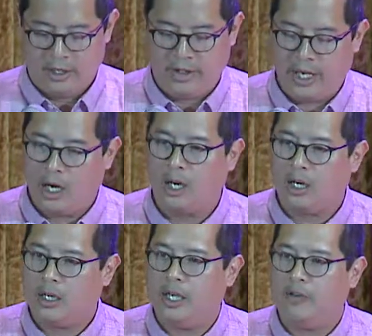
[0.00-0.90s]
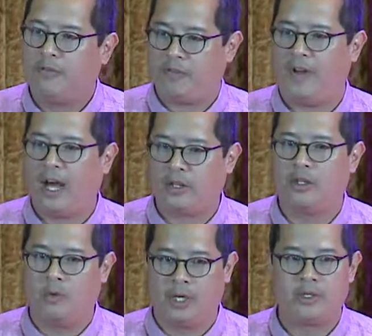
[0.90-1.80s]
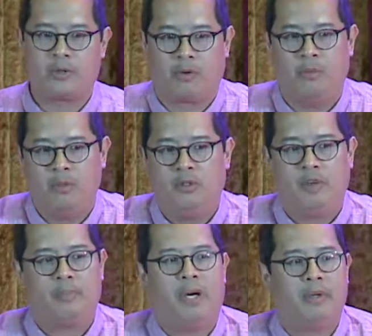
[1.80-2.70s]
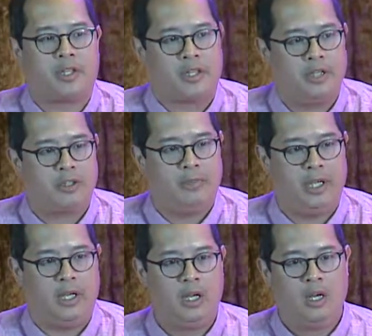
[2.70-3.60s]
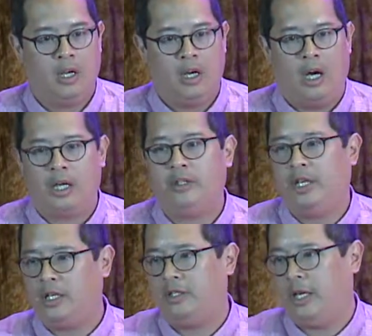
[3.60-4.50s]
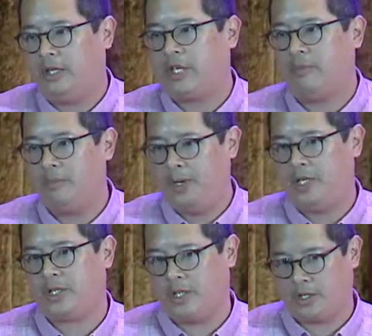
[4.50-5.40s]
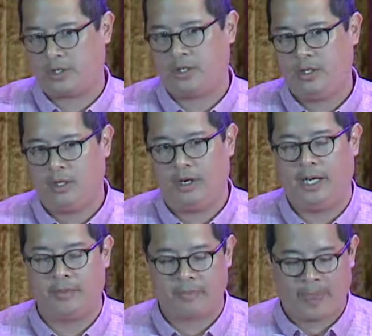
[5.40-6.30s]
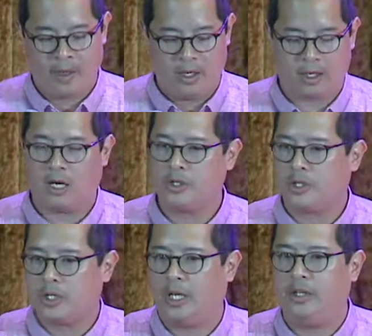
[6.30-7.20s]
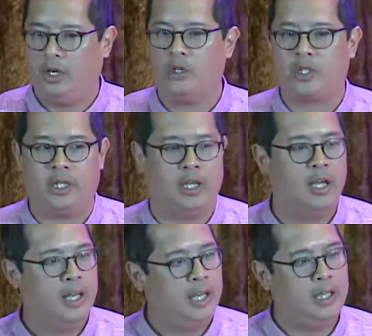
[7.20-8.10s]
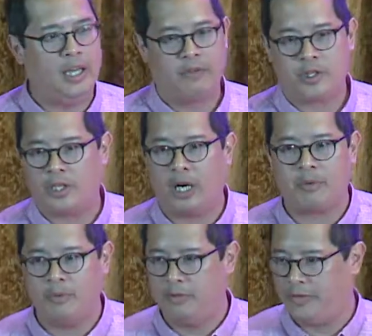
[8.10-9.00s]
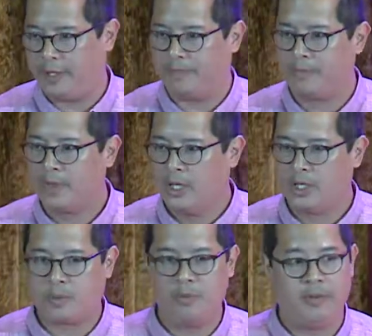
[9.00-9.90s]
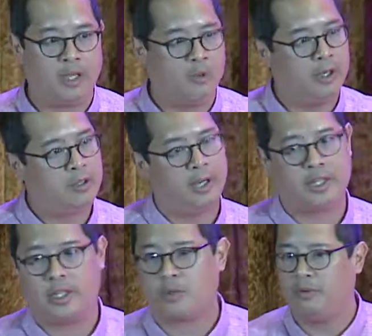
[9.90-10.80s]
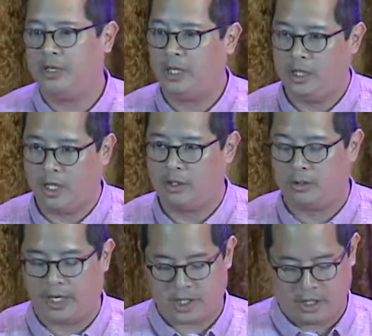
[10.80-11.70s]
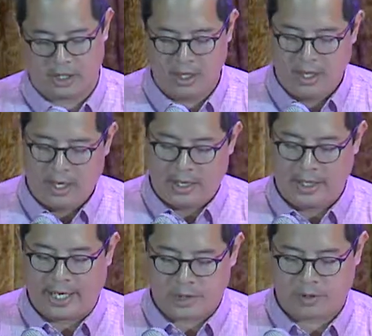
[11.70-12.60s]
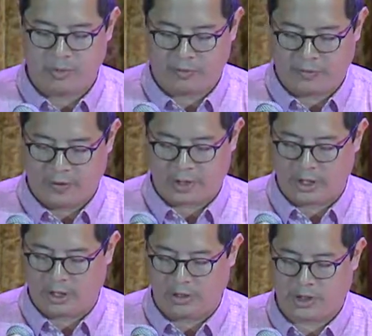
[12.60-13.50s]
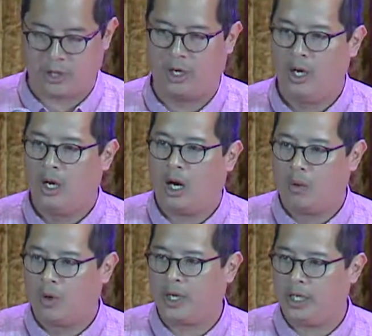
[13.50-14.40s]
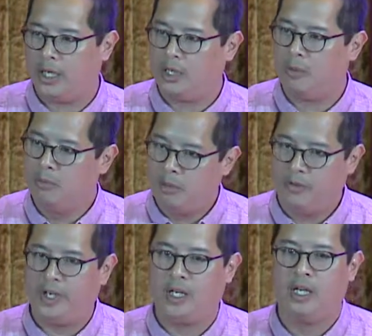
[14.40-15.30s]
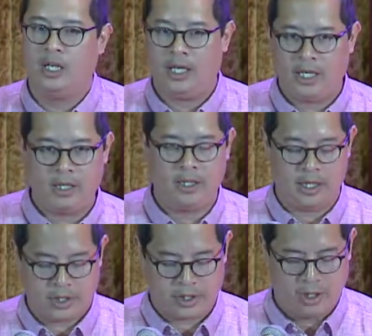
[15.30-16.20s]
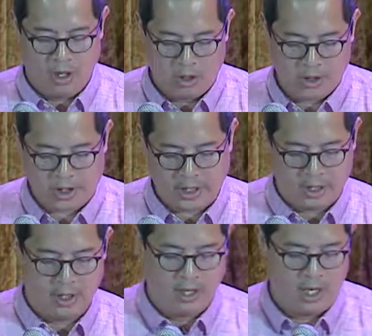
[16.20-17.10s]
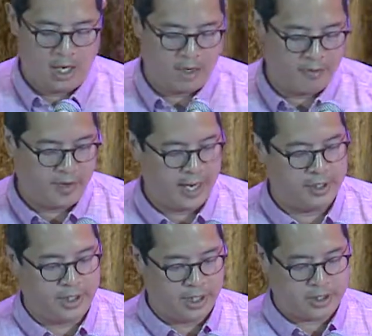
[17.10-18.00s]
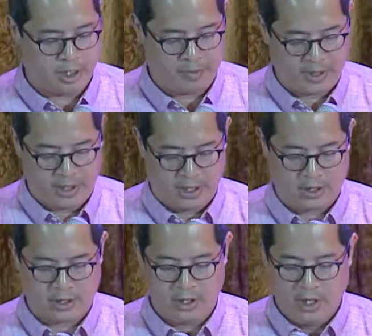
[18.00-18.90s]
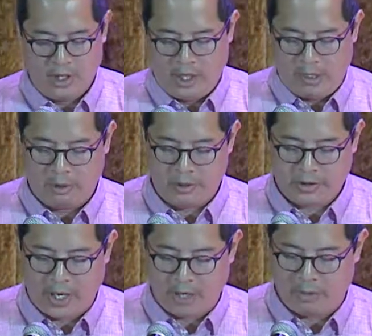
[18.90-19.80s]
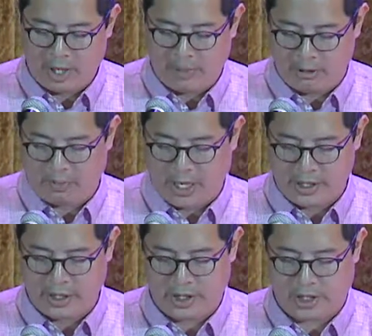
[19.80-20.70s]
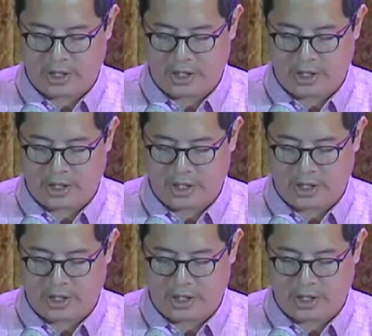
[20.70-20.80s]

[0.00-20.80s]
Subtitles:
they are, in fact, the ones who are moving public sentiment on a day-to-day type of basis, right? Cultures like the ocean, it never stops moving. It's moving in one direction, moving in the other direction. And that's what folks in the culture are working in. They're moving in this ocean of ideas and opinions. And when we talk about public policy